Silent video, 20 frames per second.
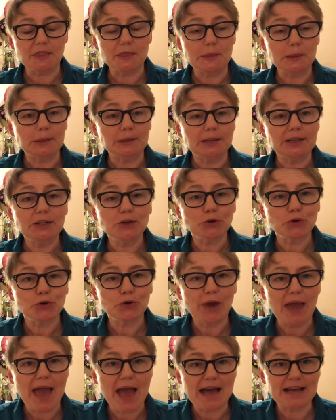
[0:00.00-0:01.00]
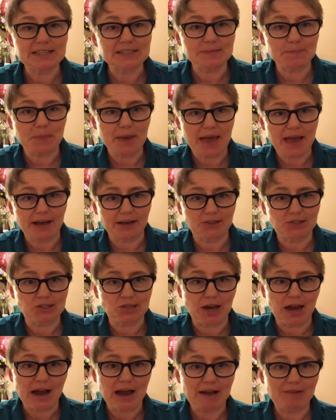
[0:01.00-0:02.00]
the literary
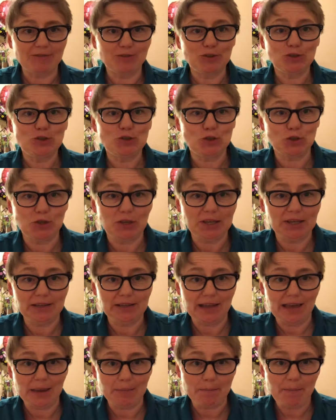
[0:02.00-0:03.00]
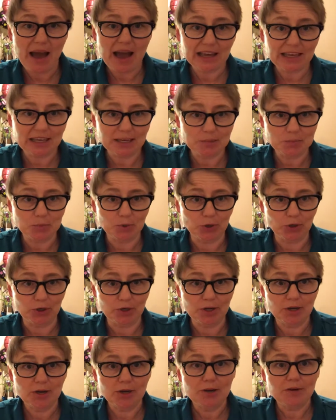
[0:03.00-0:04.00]
aspect of To Kill a
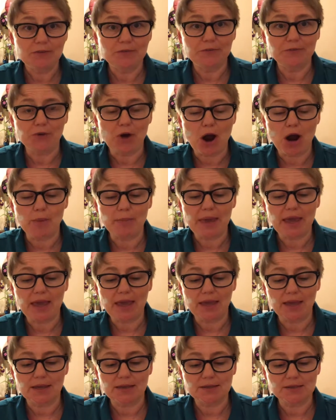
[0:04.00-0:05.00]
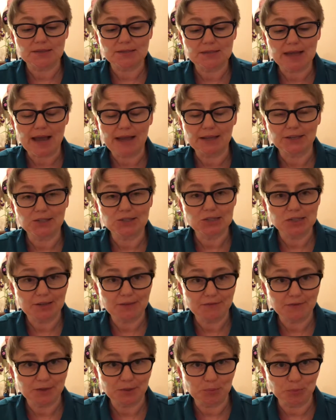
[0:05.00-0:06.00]
Mockingbird from a
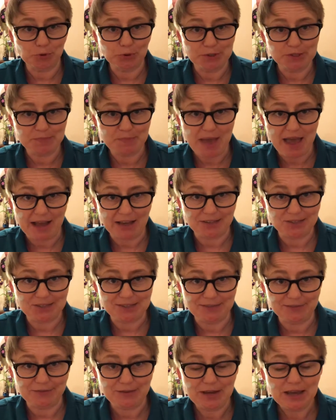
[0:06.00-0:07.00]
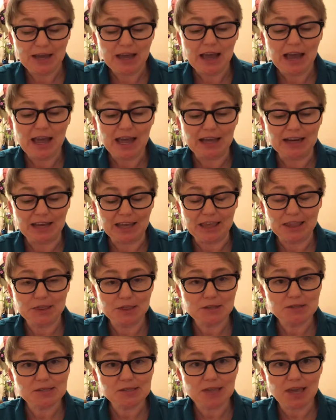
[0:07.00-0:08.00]
scientific perspective. And in
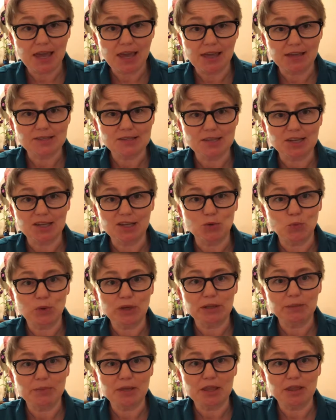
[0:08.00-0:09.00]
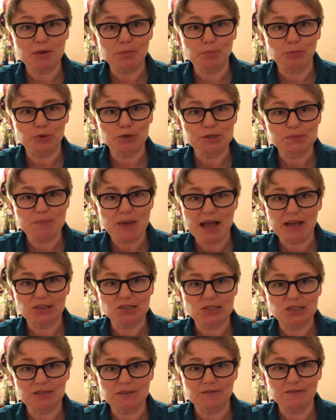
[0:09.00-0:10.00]
this case, it will be the
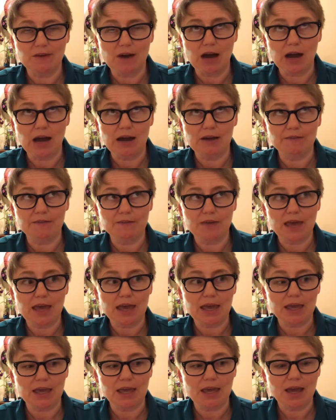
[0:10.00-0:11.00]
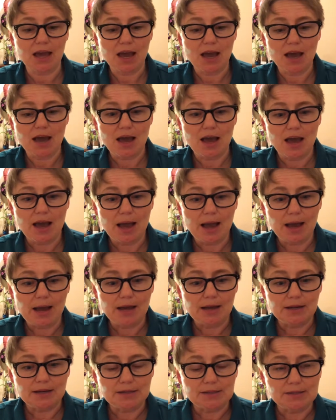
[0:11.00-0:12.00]
perspective of a
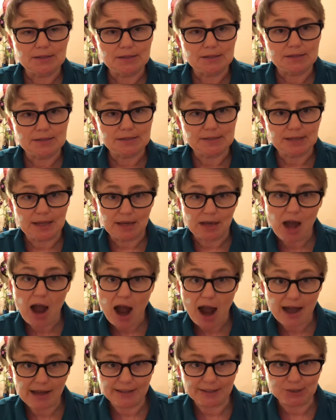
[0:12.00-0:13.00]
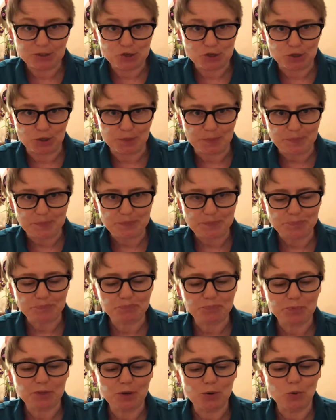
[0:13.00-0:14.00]
psychology
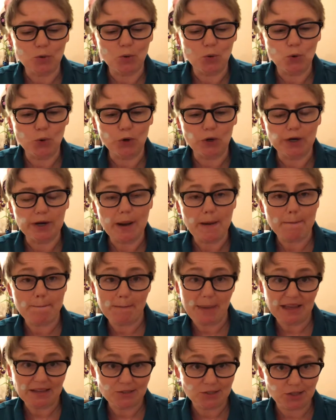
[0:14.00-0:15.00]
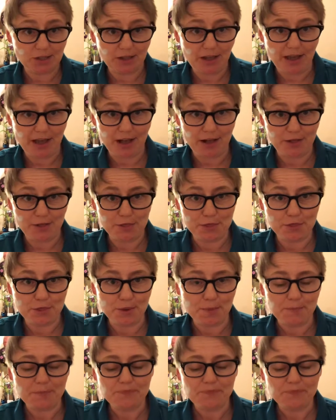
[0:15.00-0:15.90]
or mental health.